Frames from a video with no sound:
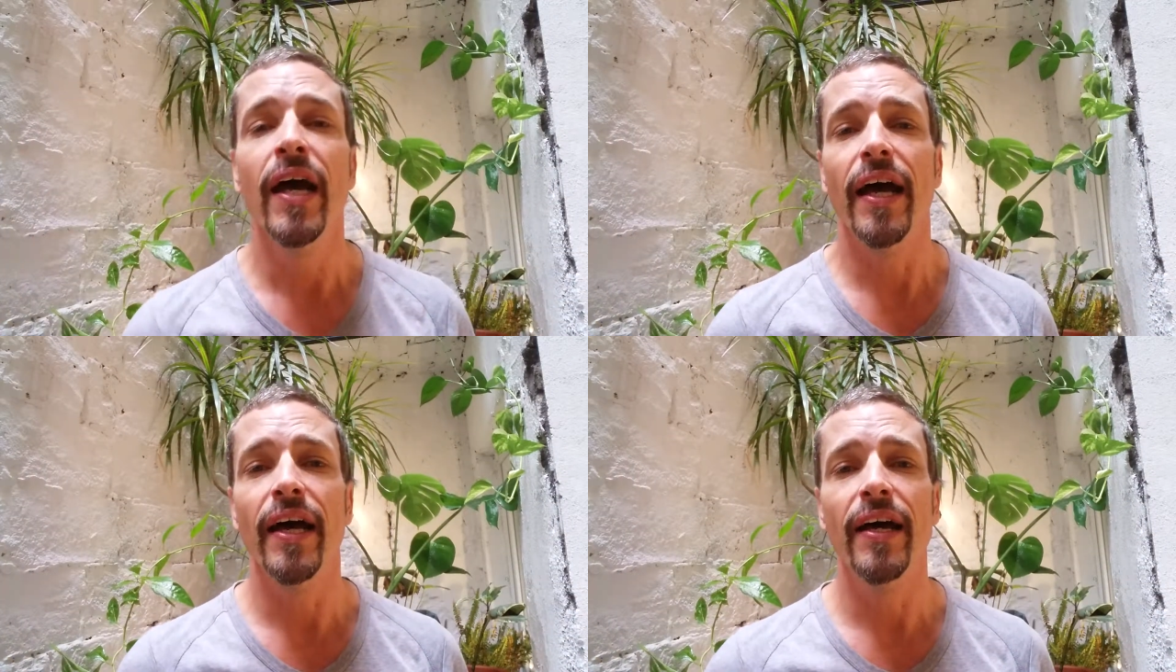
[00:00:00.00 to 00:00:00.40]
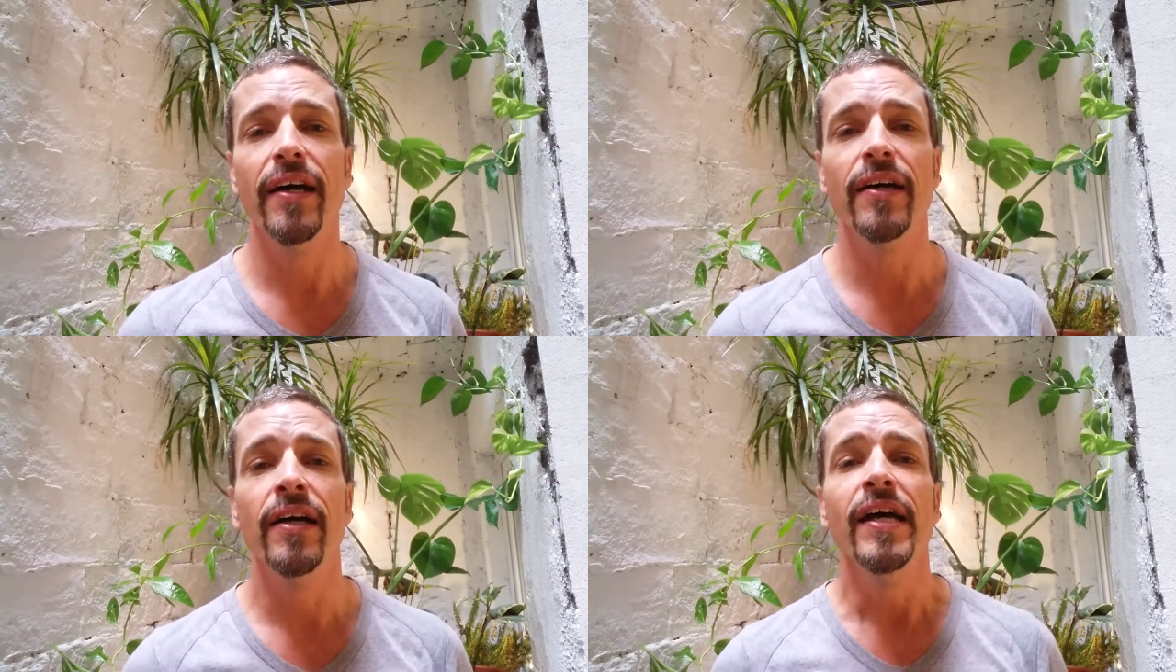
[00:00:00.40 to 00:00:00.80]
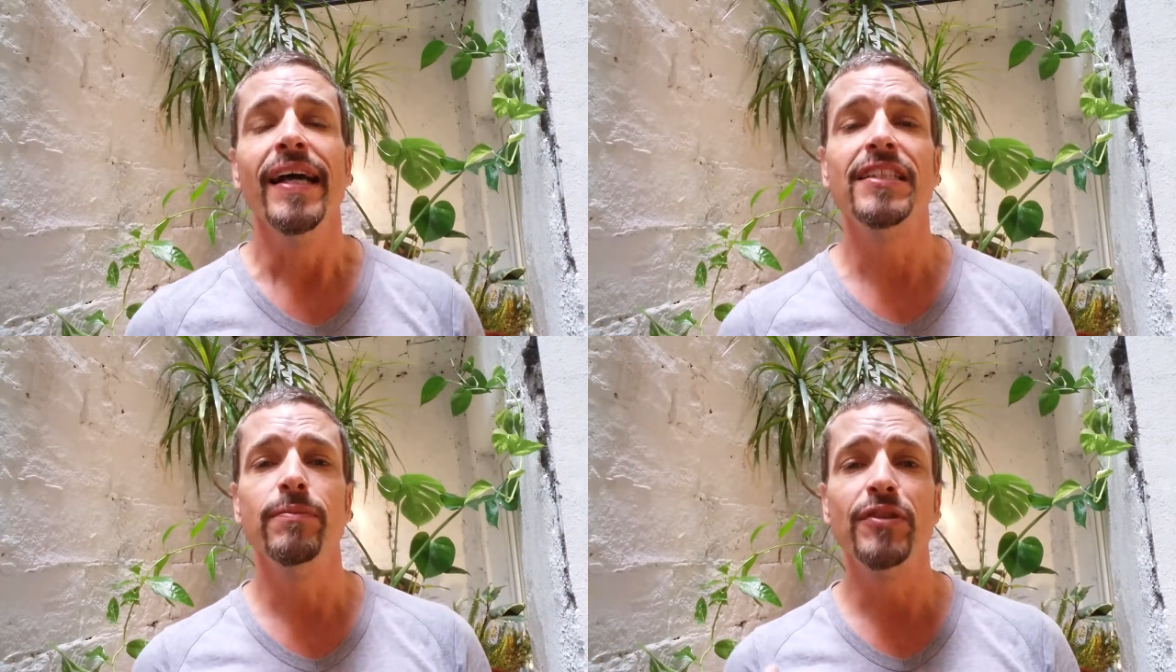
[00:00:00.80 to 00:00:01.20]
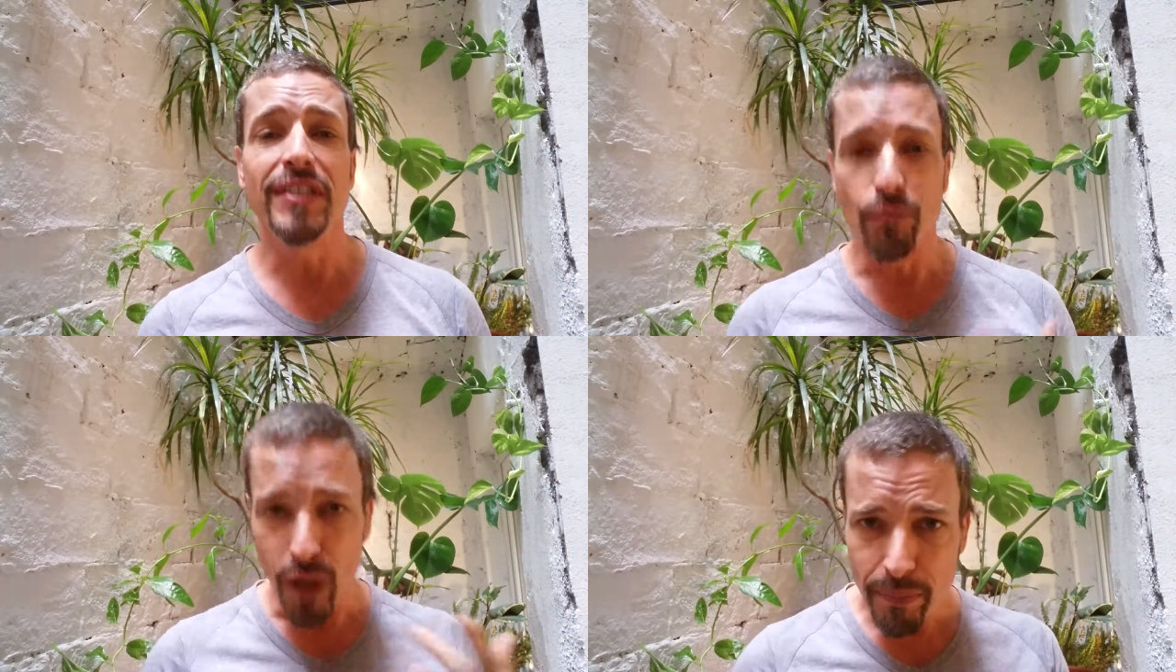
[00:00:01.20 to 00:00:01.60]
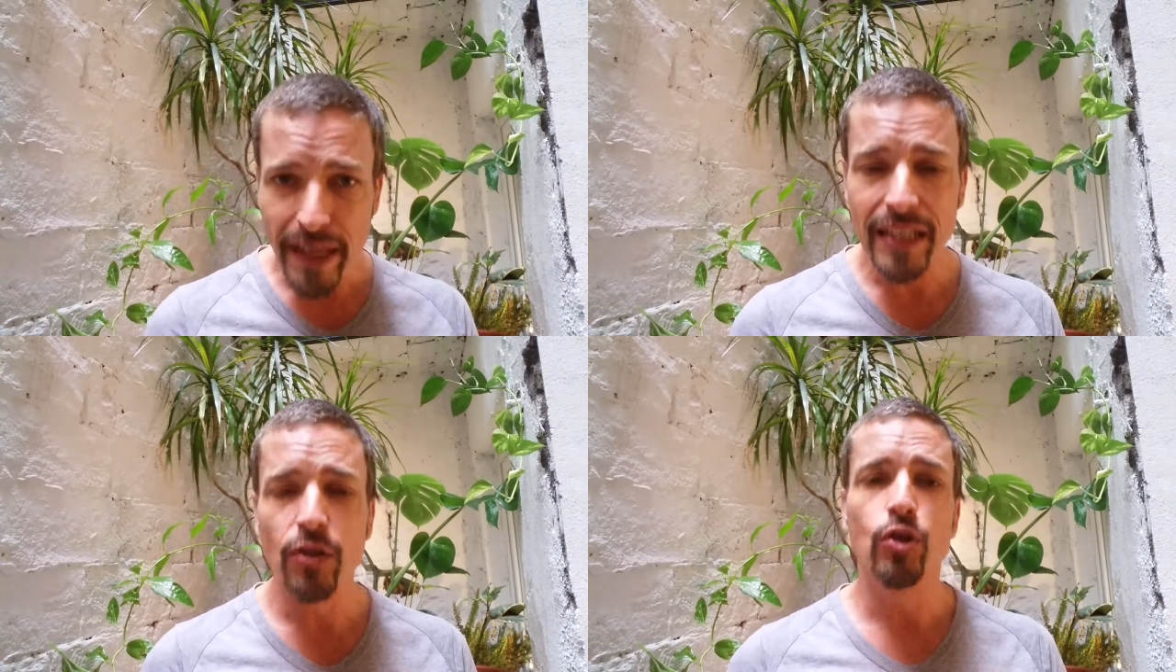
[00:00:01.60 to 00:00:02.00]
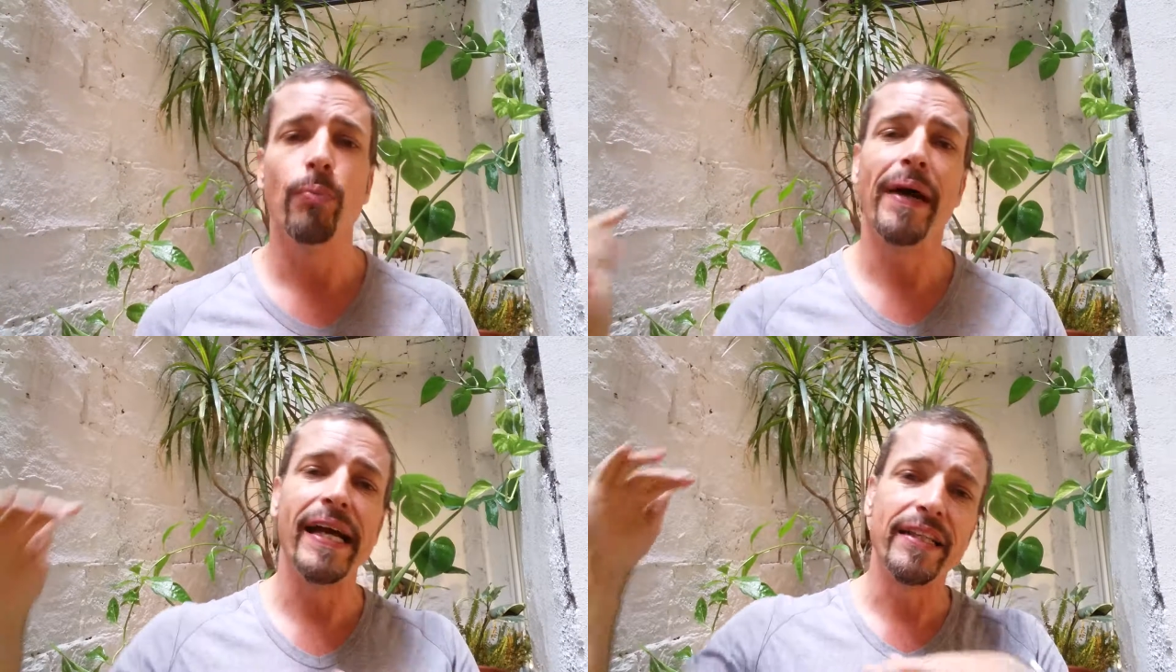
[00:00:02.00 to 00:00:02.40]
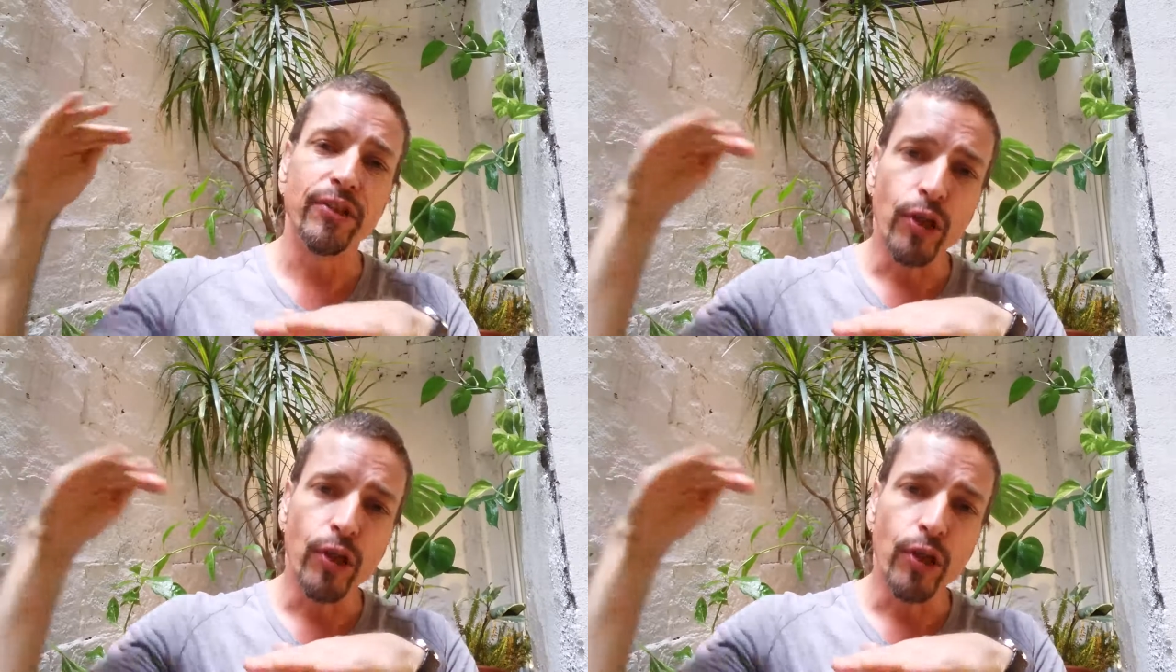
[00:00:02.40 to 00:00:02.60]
It's a museum run by a local bank.